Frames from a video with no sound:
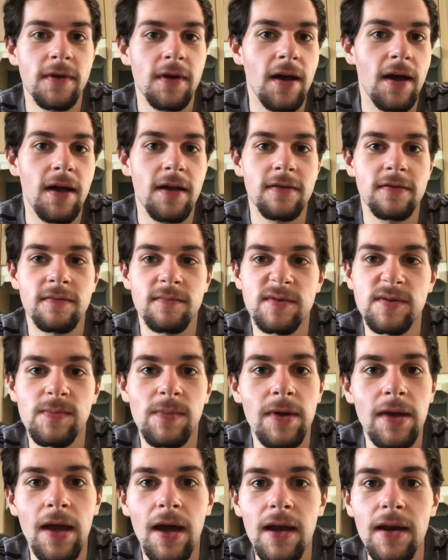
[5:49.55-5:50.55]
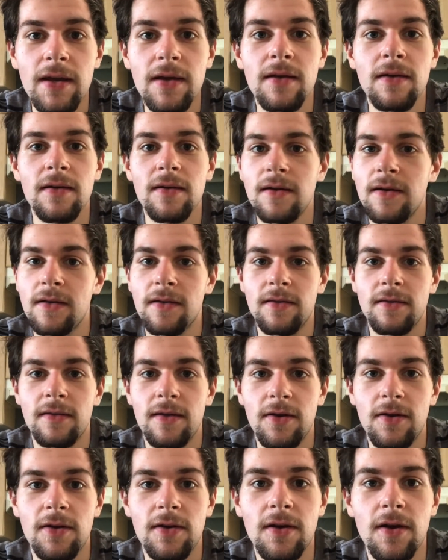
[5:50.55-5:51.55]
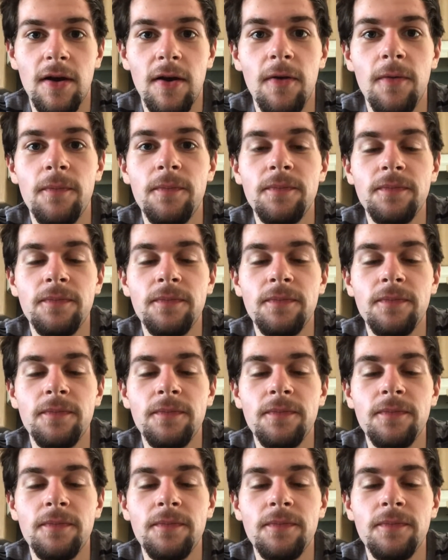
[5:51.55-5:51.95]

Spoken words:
and some spaghetti. There you go.